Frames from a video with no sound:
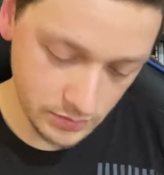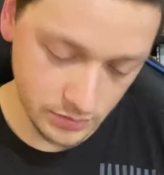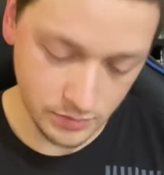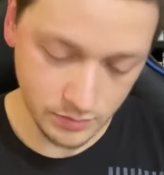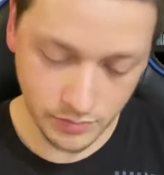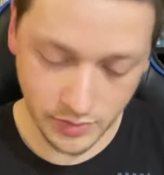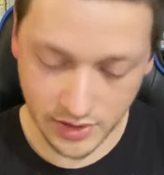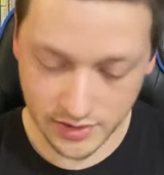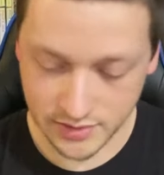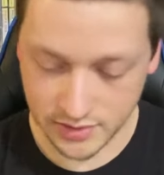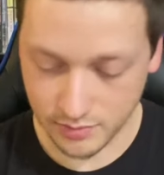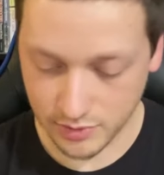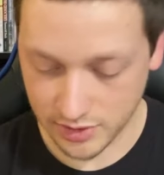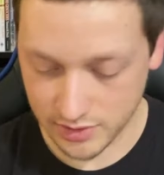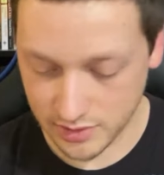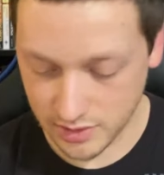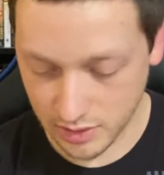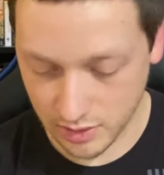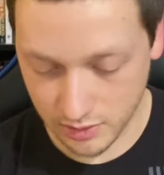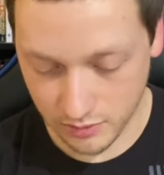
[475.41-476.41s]
Painted by
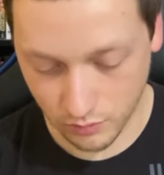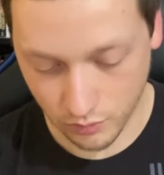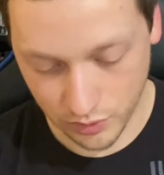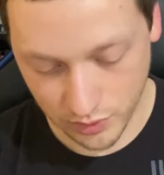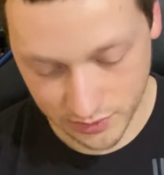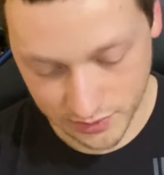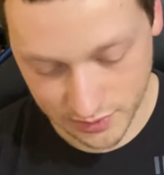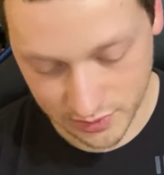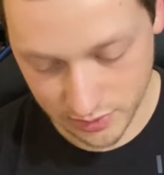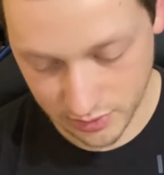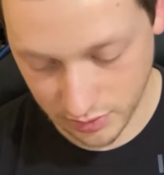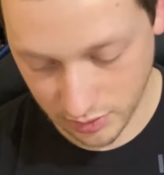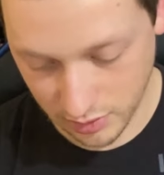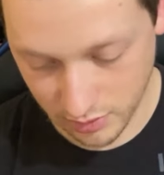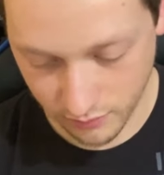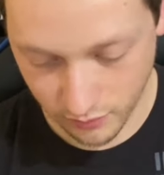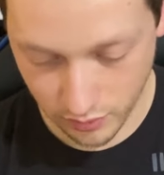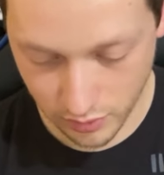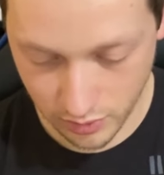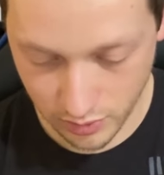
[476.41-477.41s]
Don Wilson, the
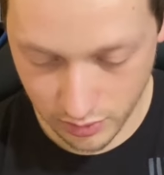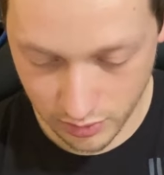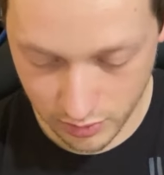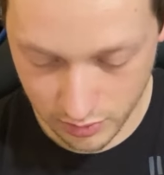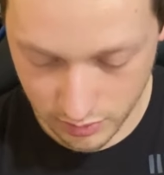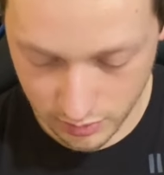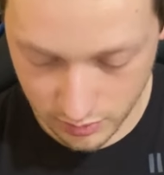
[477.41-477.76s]
cover art.